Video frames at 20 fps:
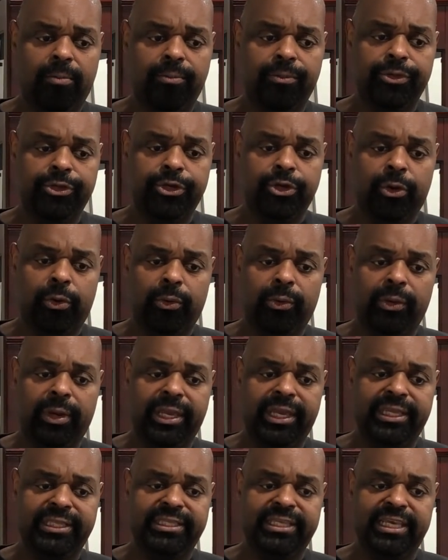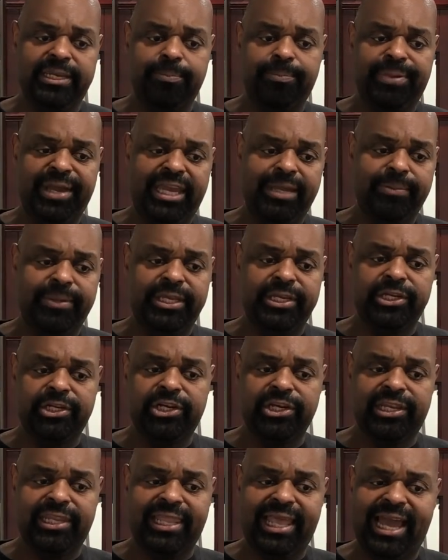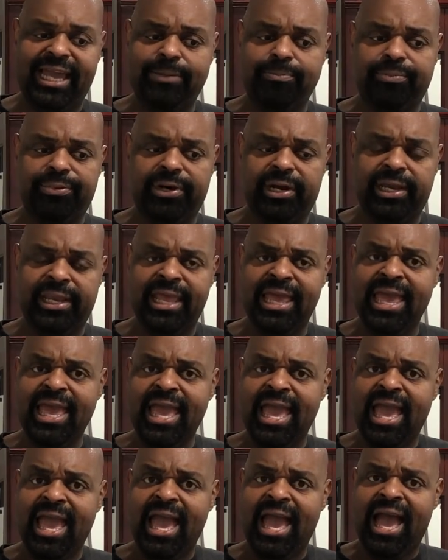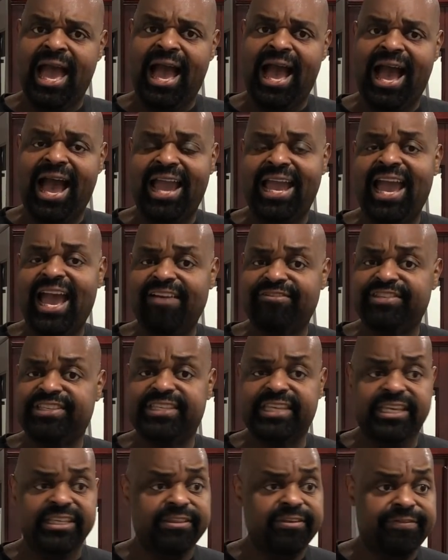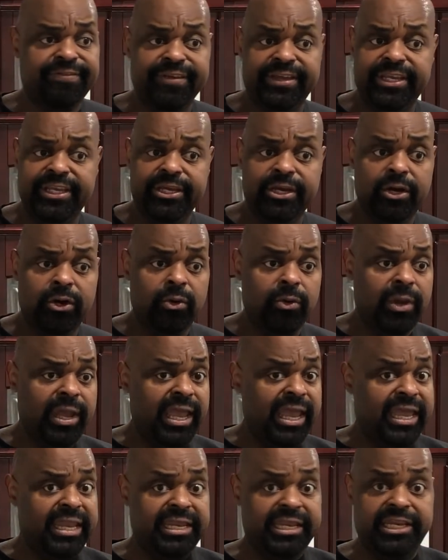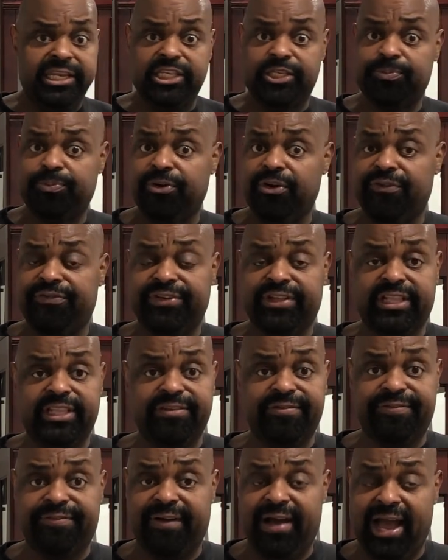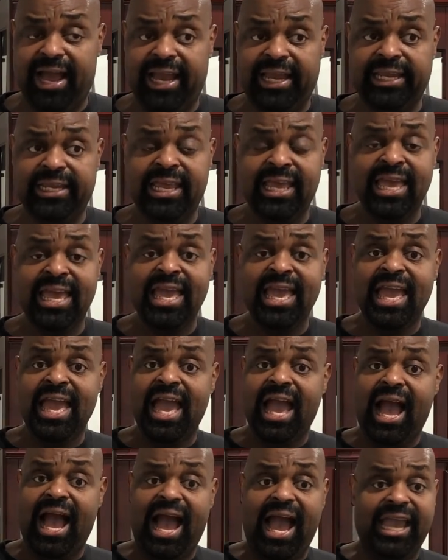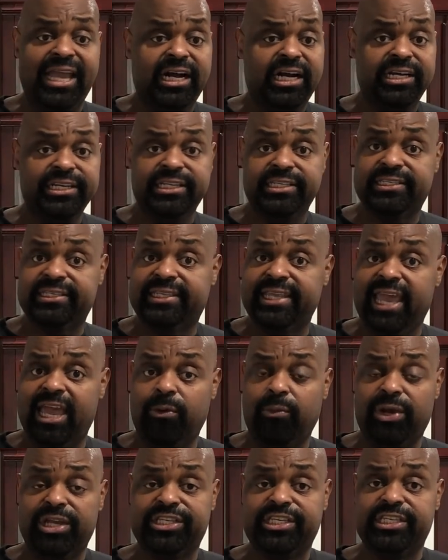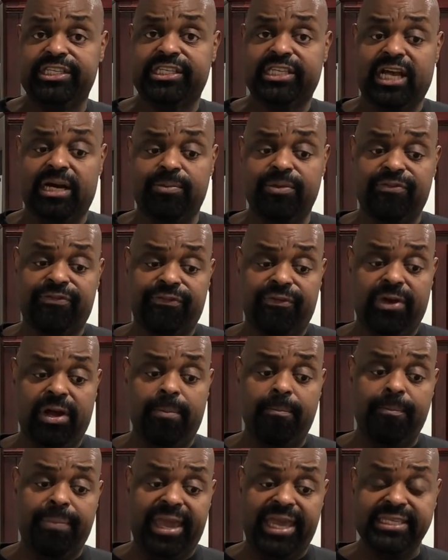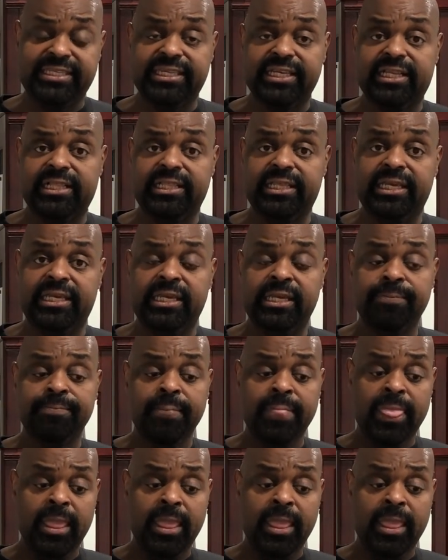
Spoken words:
you know, it didn't paint me in a good light, but I have seen the video and it is perfectly fine. I understand where she's coming from. Basically,